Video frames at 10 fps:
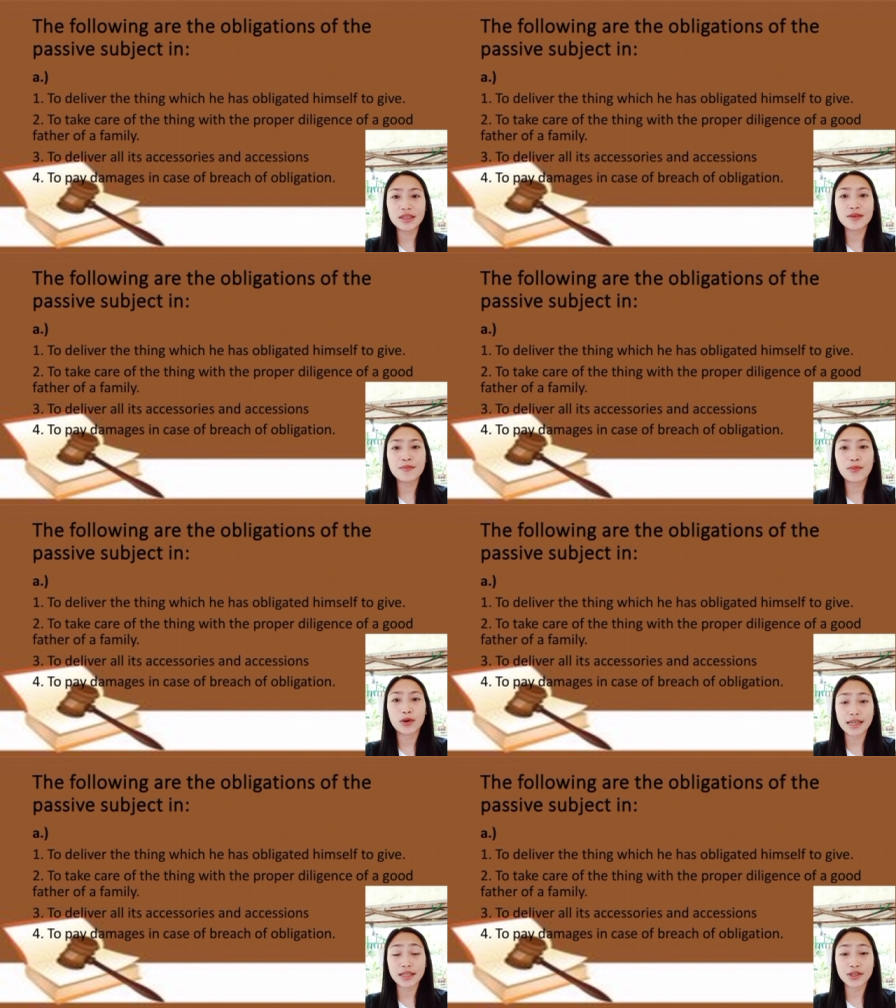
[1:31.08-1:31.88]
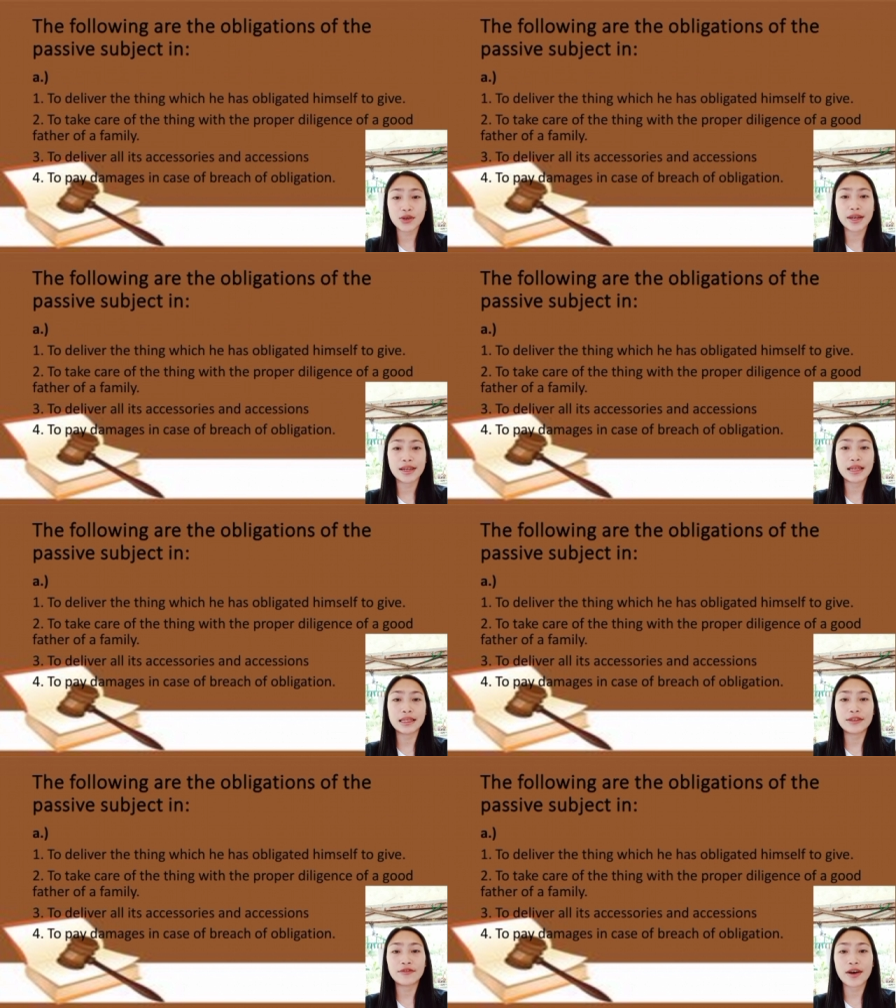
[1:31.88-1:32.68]
it is important to
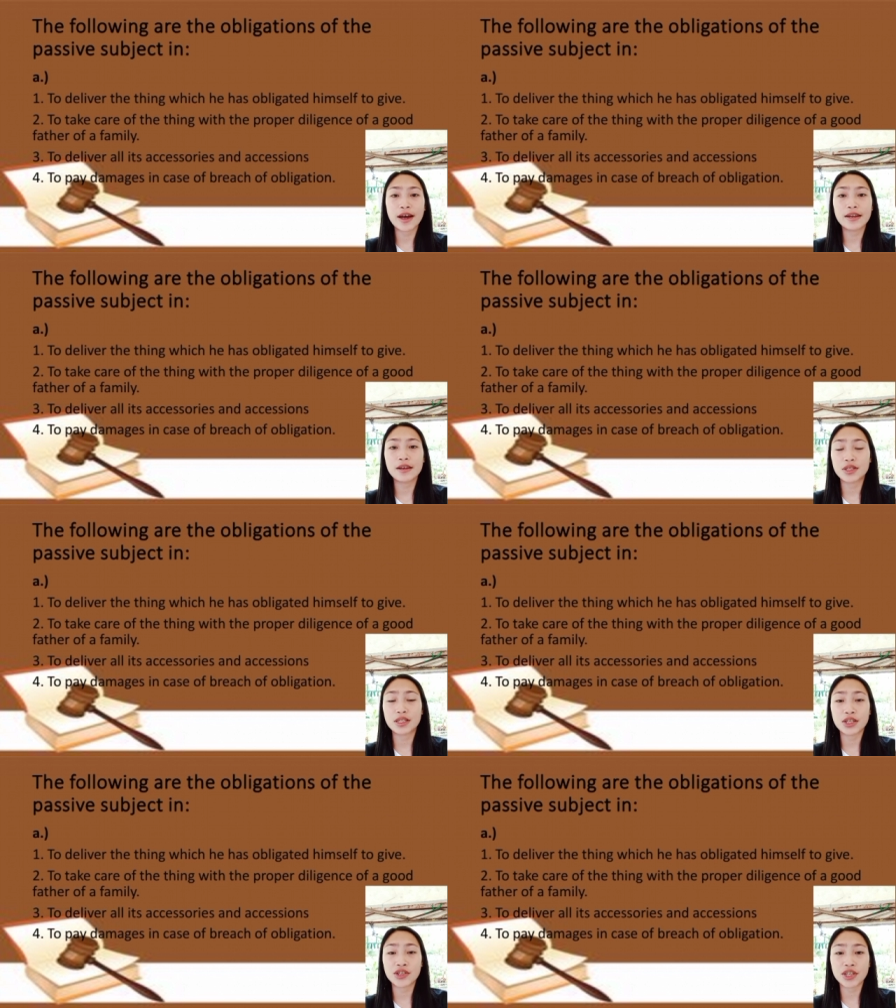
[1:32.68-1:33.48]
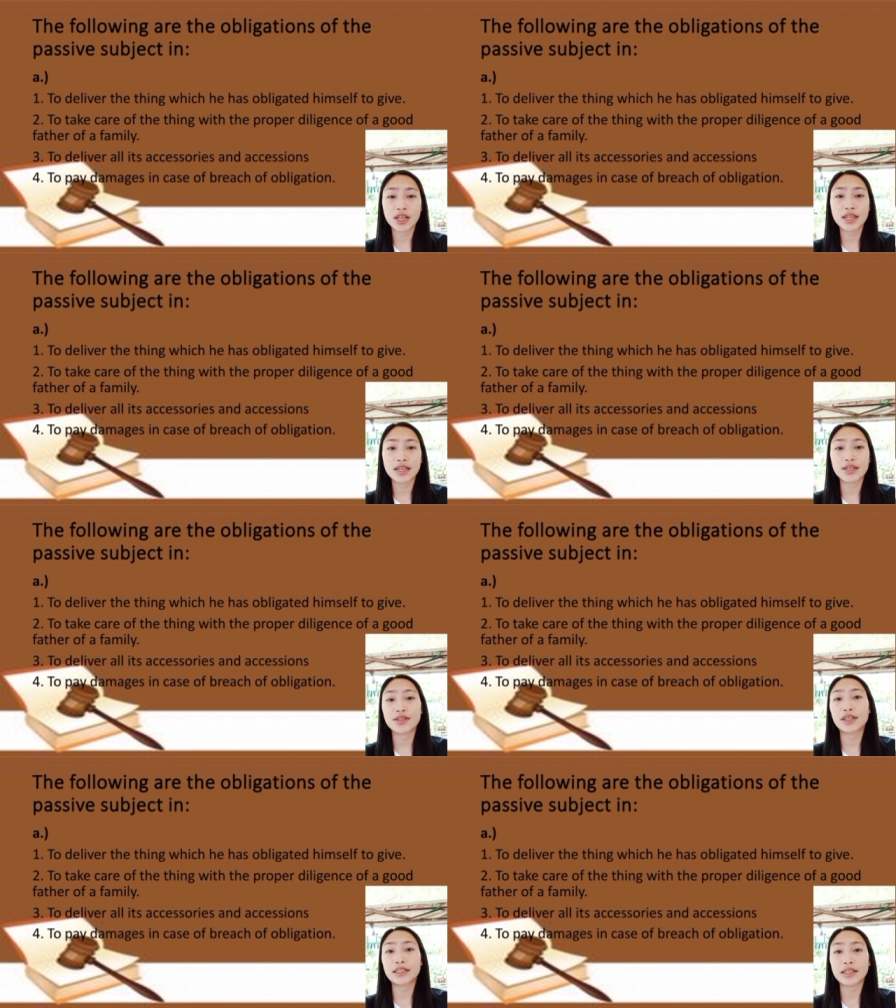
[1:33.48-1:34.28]
identify the prestation in a
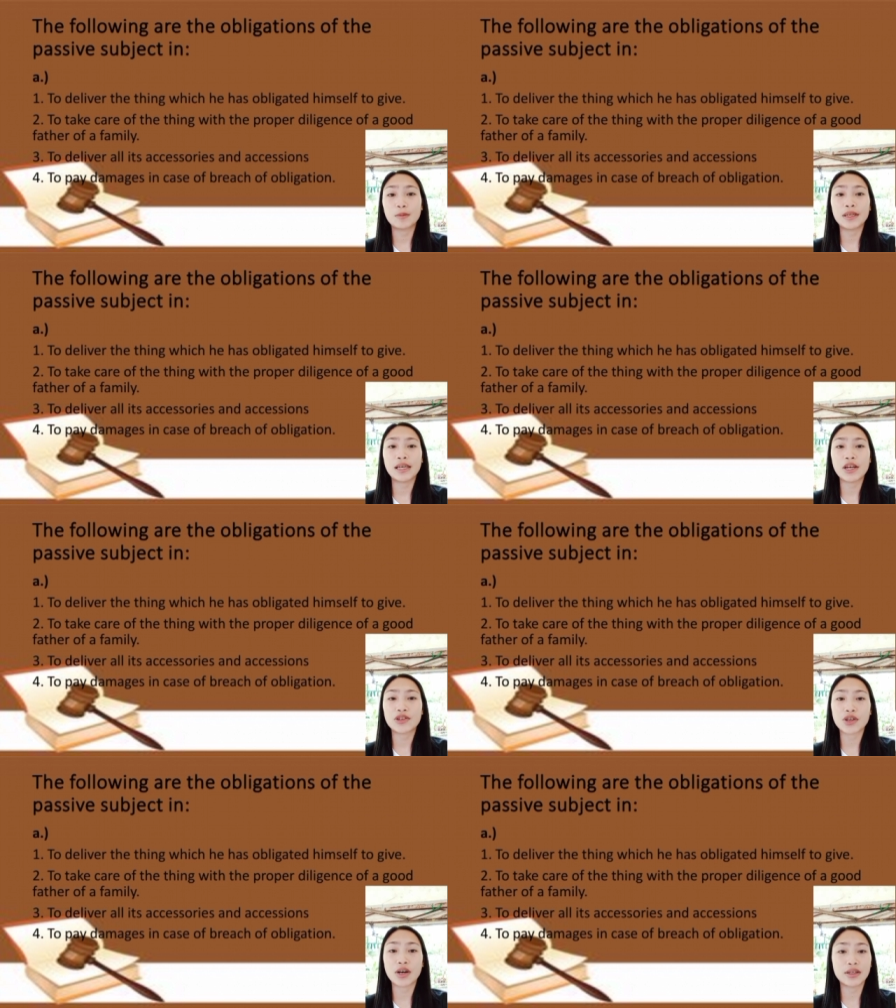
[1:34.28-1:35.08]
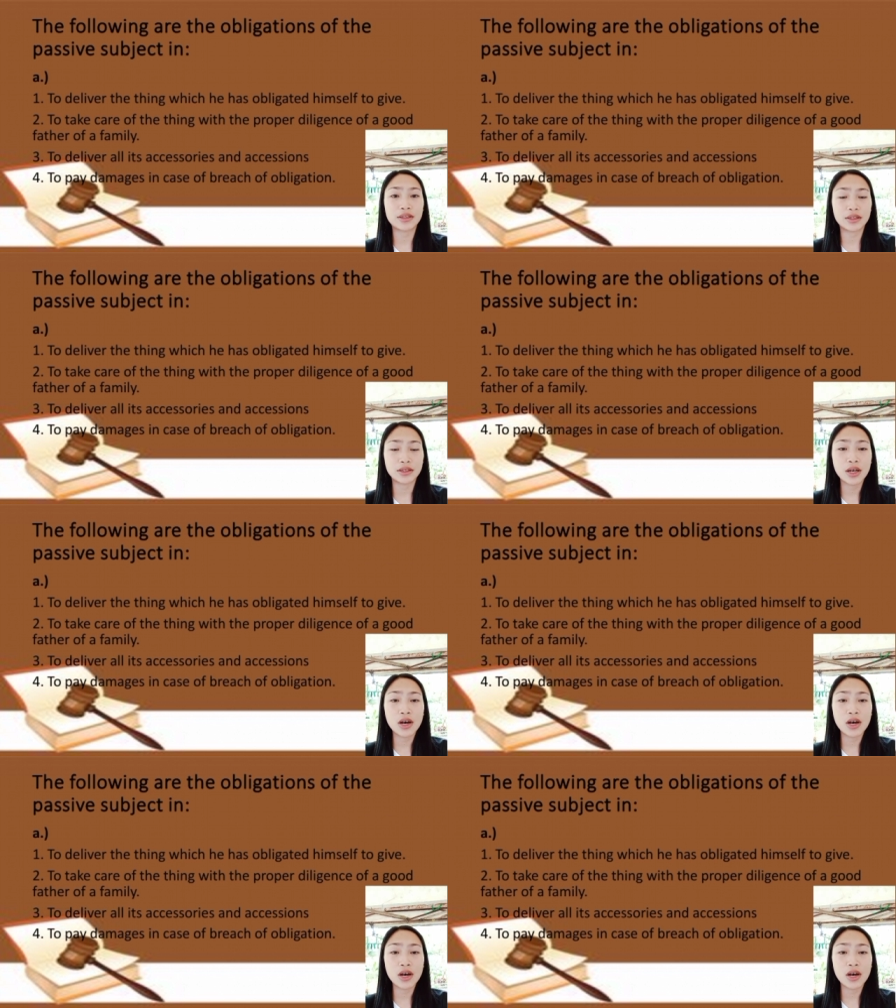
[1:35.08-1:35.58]
certain obligation.